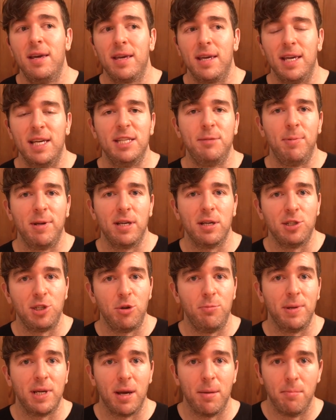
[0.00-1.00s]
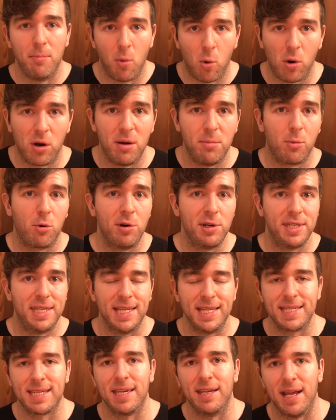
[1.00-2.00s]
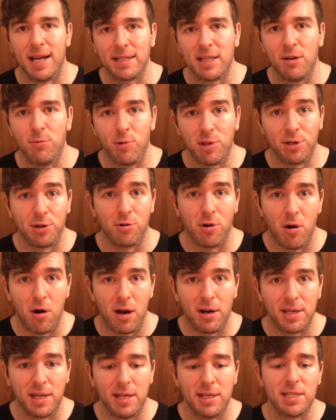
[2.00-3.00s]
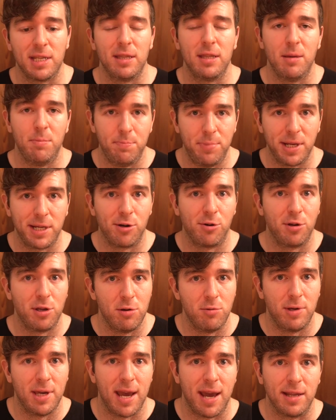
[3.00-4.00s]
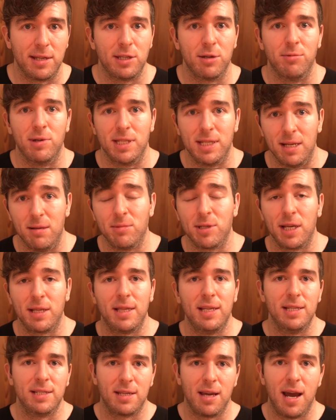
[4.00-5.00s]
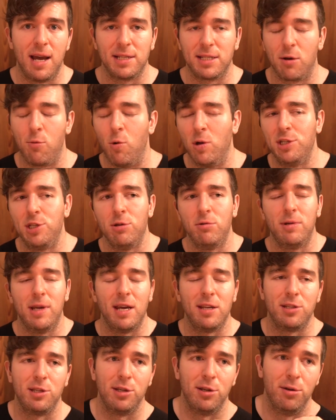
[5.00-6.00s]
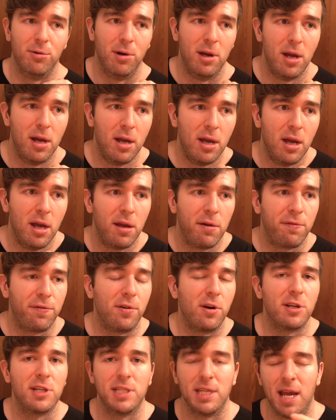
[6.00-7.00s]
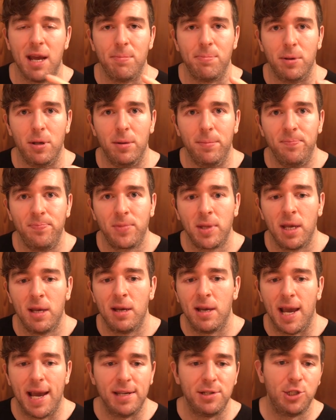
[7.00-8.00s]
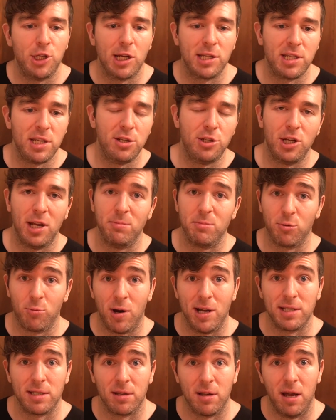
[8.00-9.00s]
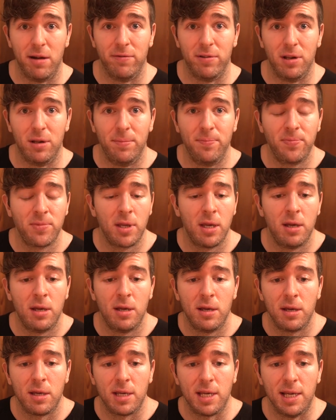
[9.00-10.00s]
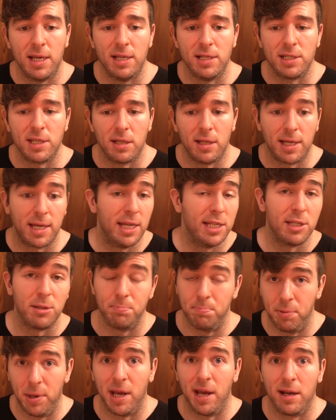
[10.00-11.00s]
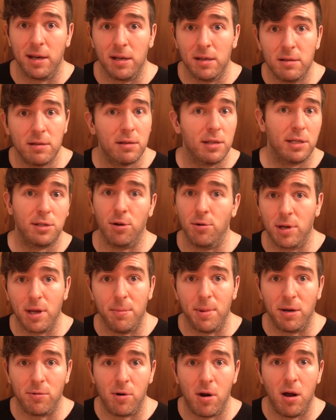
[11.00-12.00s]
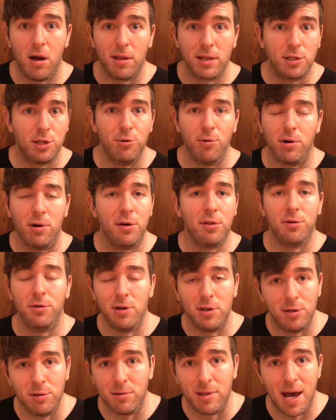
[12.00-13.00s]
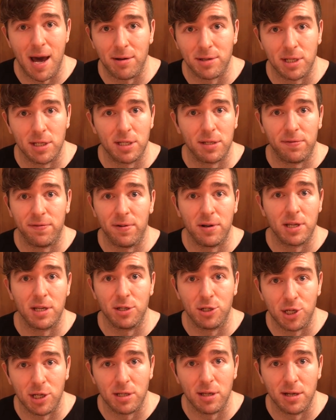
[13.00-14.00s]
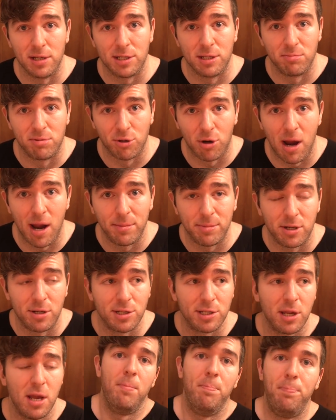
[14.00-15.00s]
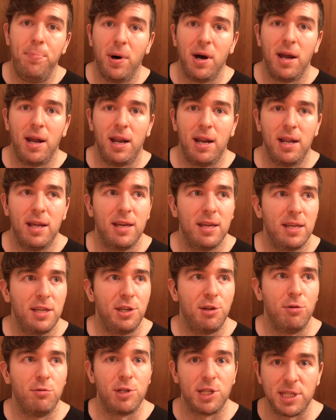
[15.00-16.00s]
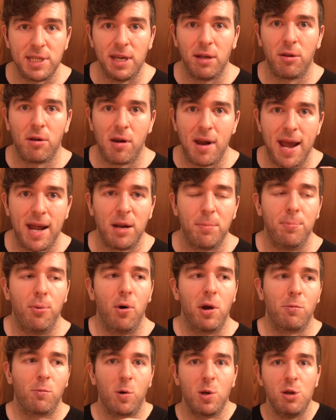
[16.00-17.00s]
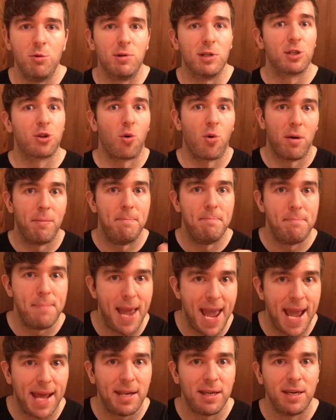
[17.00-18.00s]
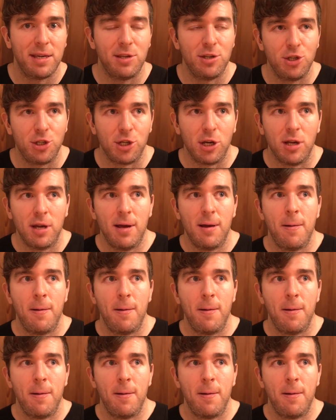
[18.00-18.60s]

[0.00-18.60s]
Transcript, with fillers: is because you become more and more disconnected with your audience the bigger you get. So it seems like these guys, like once you get to, for example, at Jesse James West level, he's like he's big. Like don't get me wrong, like 232,000 is a fucking shit ton of subscribers, but you still are at a point where you can sort of manage